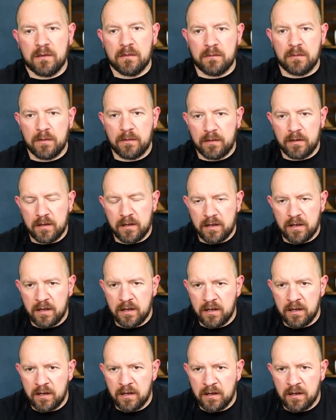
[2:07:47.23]
Maybe,
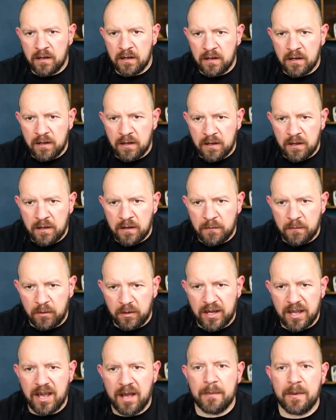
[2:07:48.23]

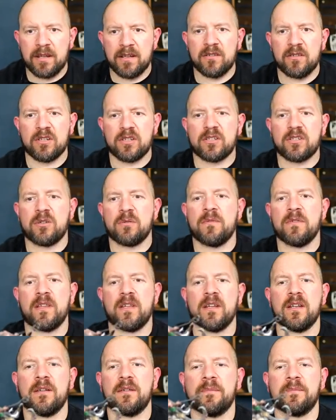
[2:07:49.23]
but yeah, I mean, just some of
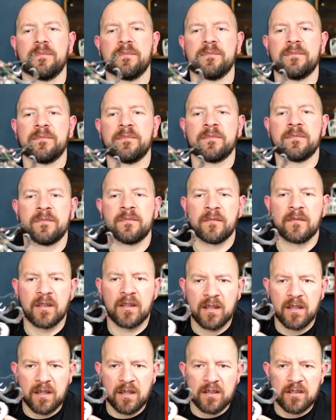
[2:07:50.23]
the
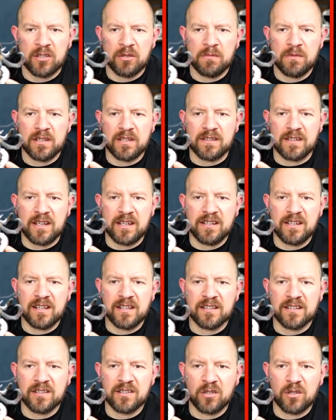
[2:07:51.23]
some of the
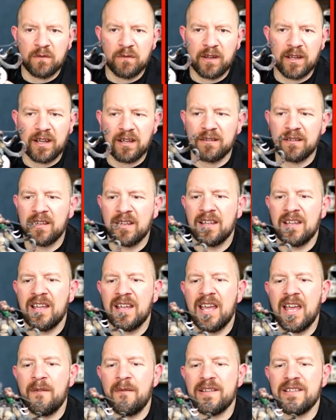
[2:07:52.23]
details and stuff. Like, I,
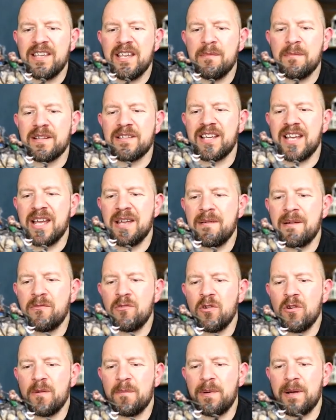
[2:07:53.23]
if I take my time, I'm
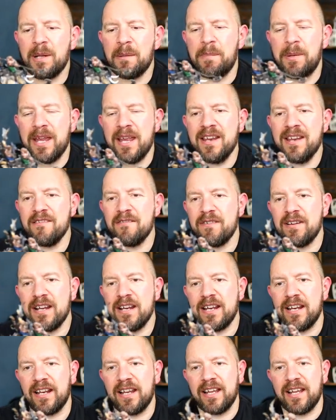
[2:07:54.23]
not a bad painter,
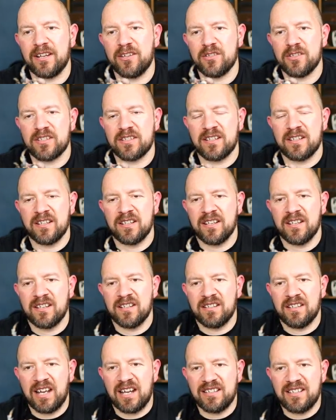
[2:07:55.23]
really. Like, I just,
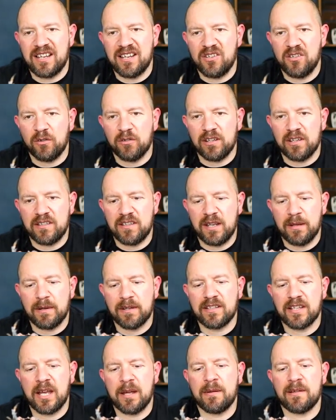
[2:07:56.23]
I tend not to take my
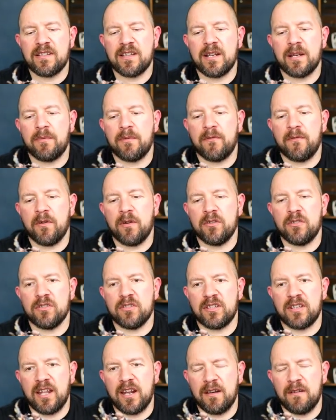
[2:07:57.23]
time. I tend to prefer to
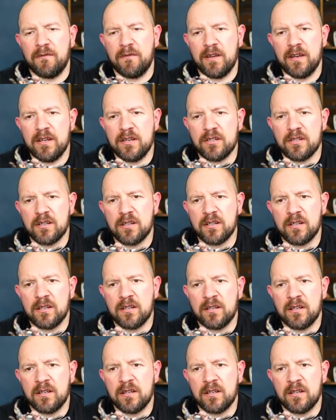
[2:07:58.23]
just get it finished.